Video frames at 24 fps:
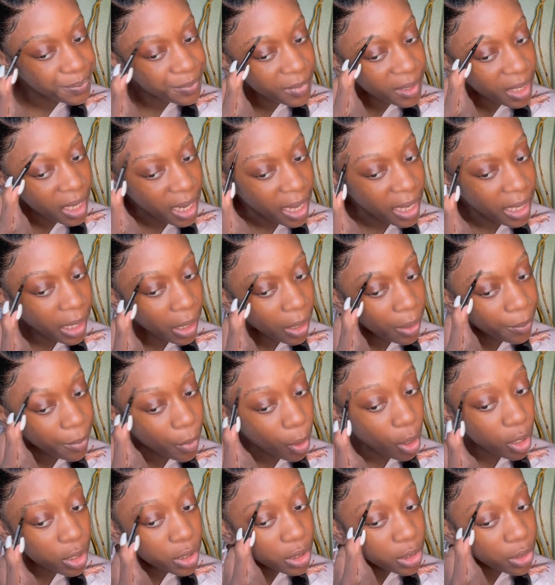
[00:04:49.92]
And I'm
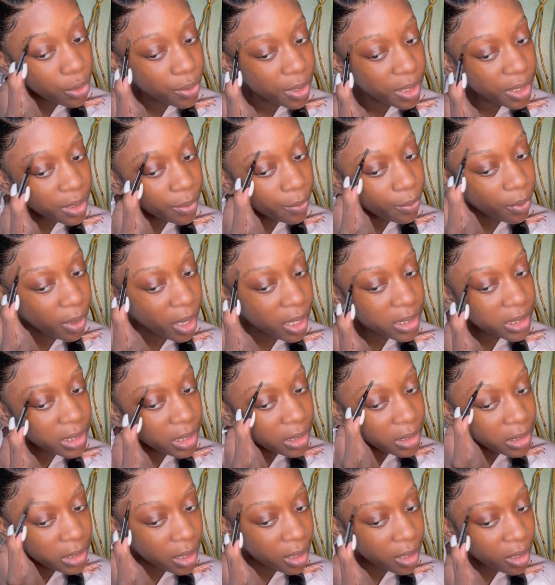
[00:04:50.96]
also in the
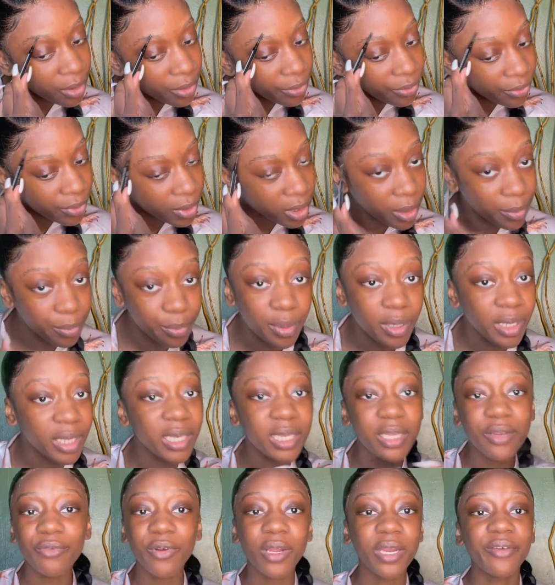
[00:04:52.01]
process of
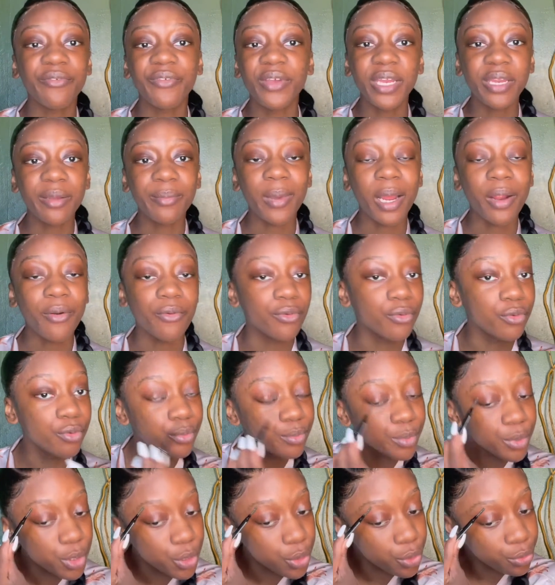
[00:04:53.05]
completely renovating my room
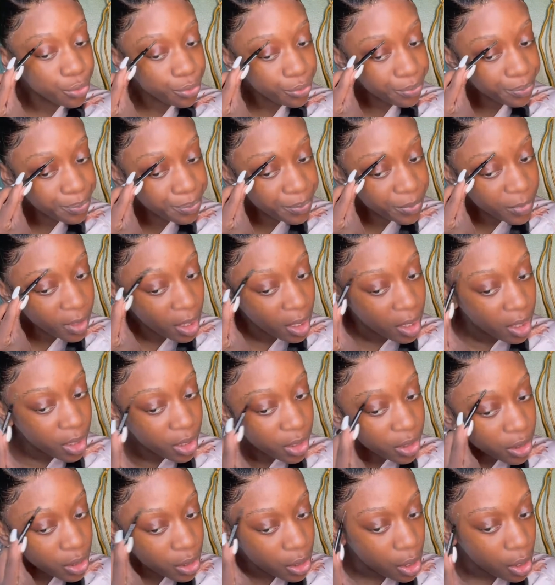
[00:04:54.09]
too.
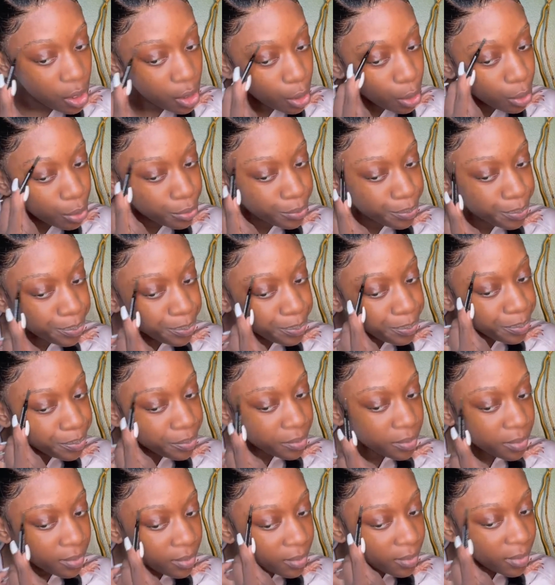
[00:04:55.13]
So
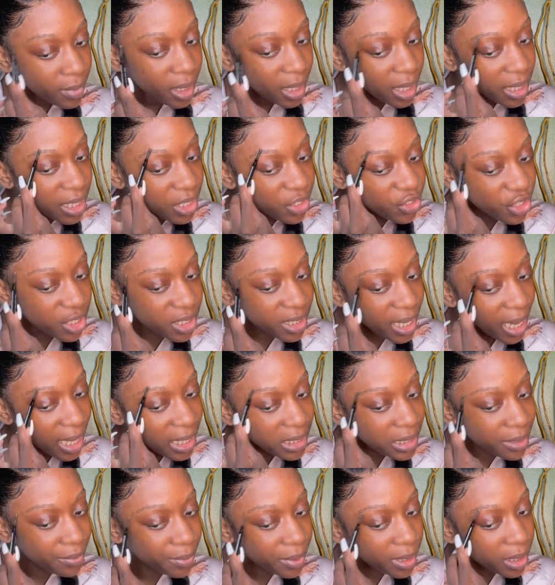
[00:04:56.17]
it just
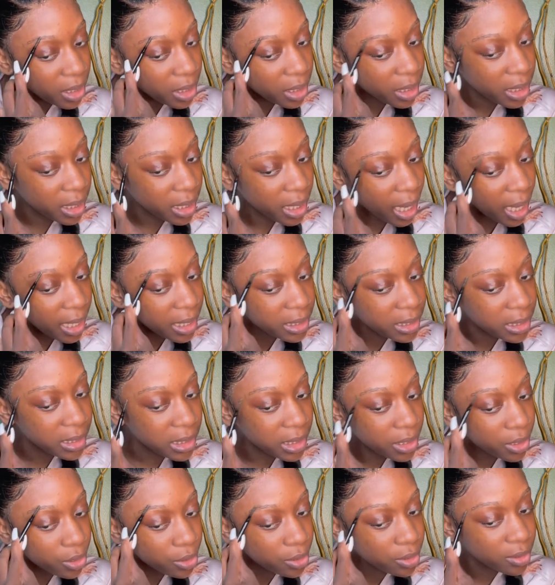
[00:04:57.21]
hasn't been looking
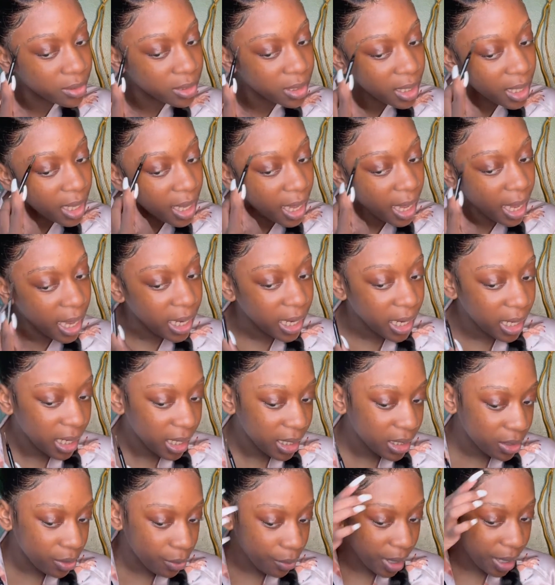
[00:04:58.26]
ideal. And I like
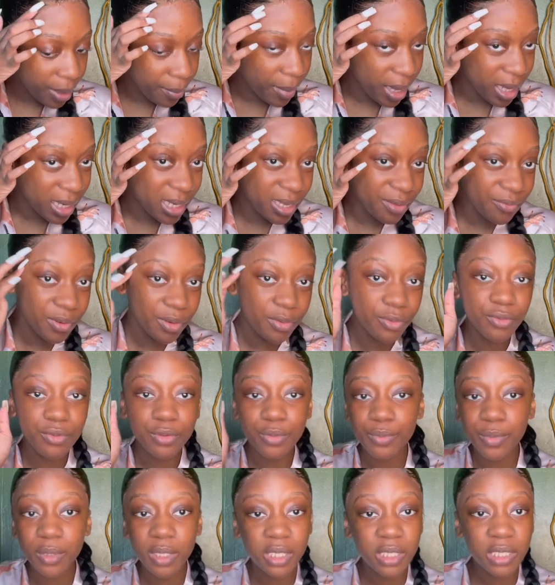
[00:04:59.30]
the way my living
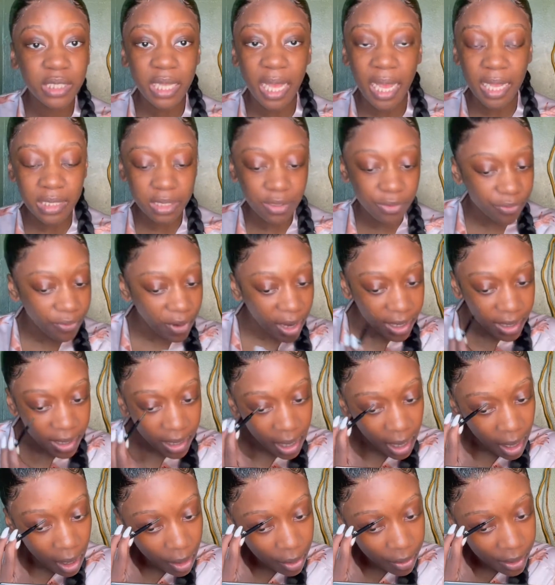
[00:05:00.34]
room looks as of right
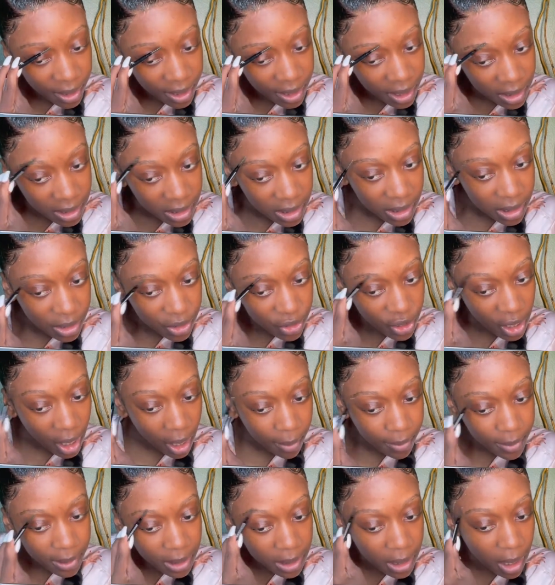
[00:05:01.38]
now. It gets the
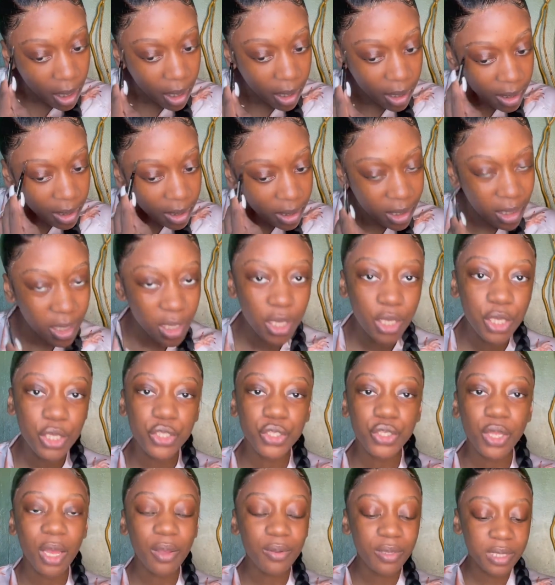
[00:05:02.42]
job done.
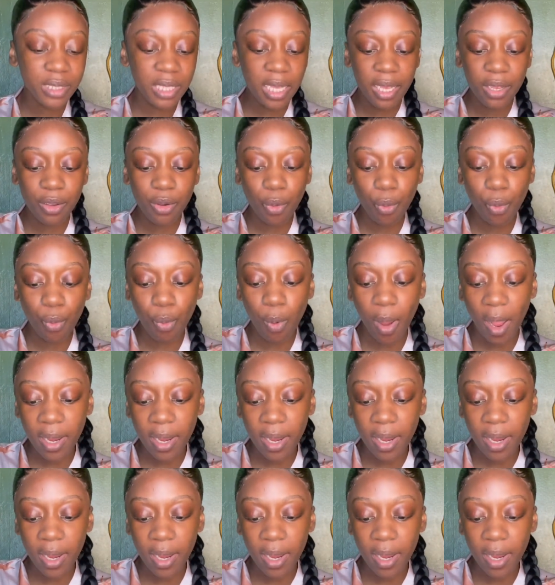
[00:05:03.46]
So I was like, why